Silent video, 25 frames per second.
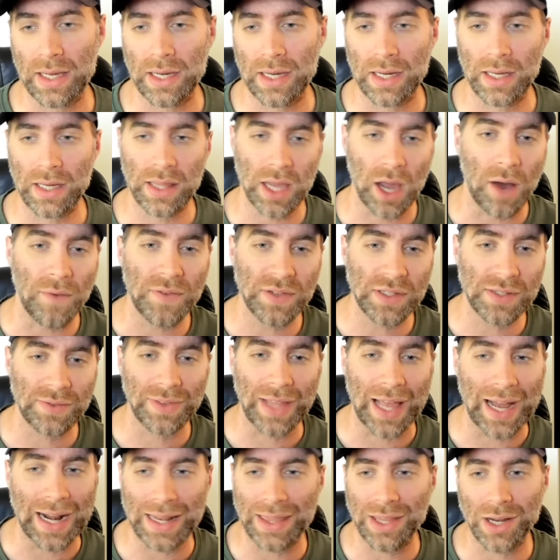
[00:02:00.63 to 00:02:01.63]
The, the offensive
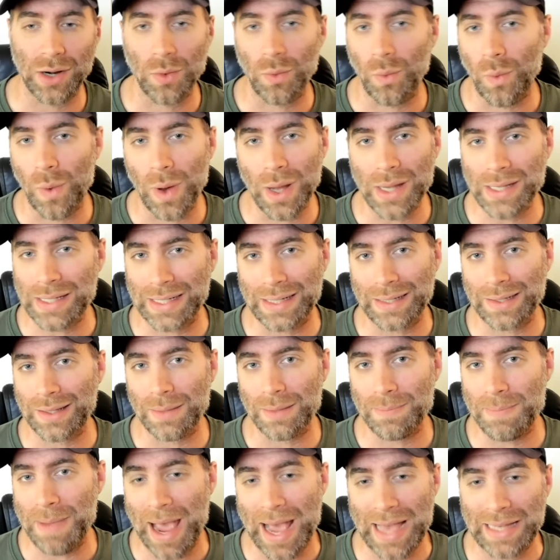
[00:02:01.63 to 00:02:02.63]
line in there wasn't
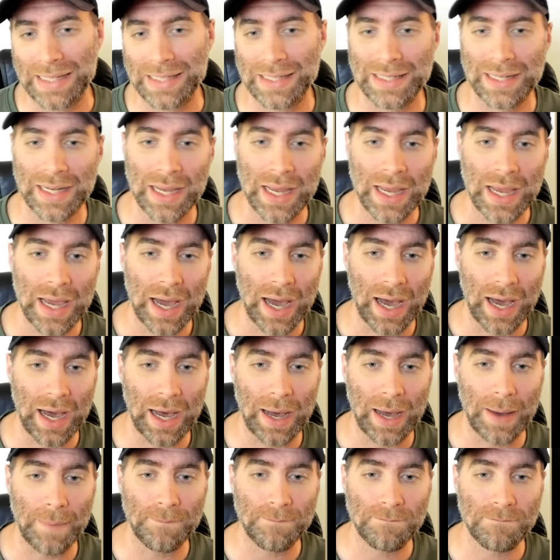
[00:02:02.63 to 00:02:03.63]
the best.
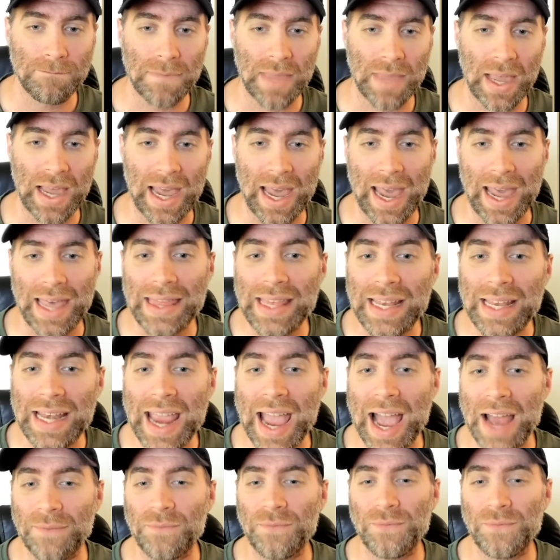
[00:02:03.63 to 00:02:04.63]
Um, and then he had